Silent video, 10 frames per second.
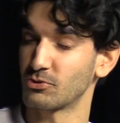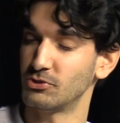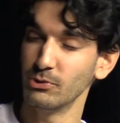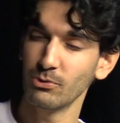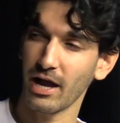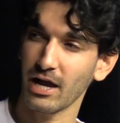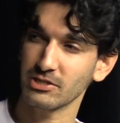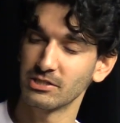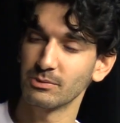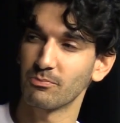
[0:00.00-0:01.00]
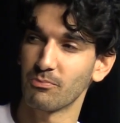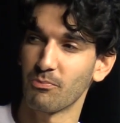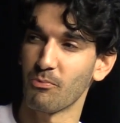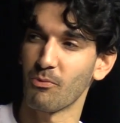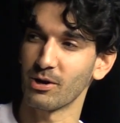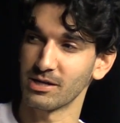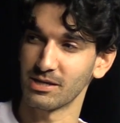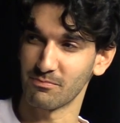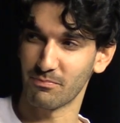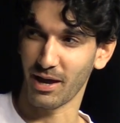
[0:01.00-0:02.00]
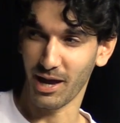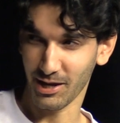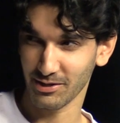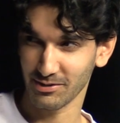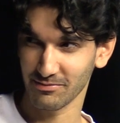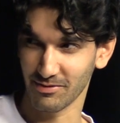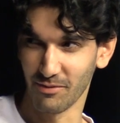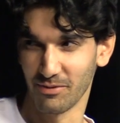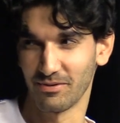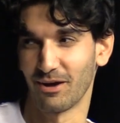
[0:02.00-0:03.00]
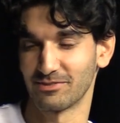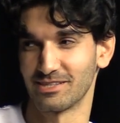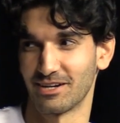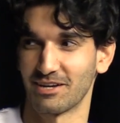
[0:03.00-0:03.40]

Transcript: do you actually want him back? I mean, obviously he's